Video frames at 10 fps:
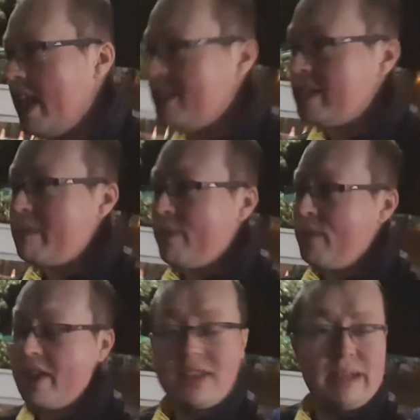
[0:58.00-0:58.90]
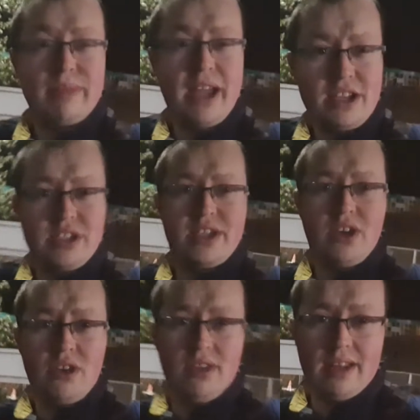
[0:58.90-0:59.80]
It's going to be funny because I'm going to have the
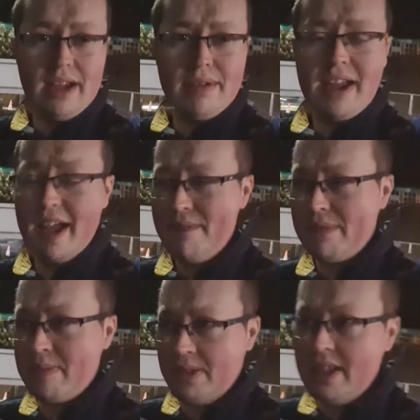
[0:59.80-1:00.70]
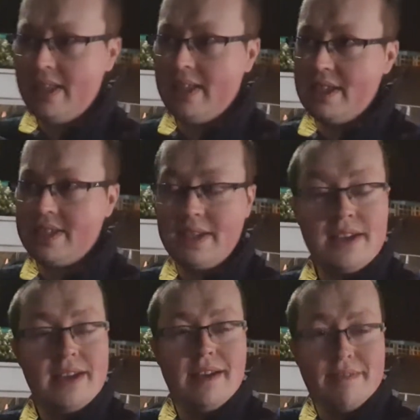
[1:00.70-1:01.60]
playlist
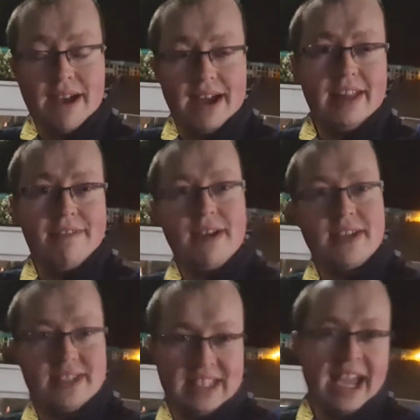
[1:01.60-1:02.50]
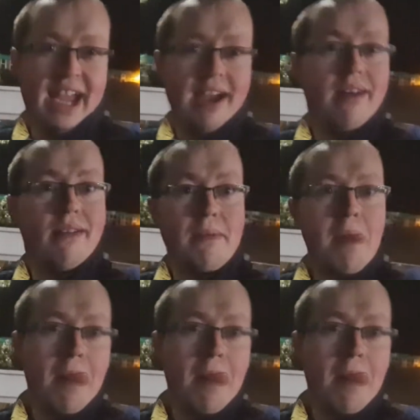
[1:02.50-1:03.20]
for Halifax Day Out,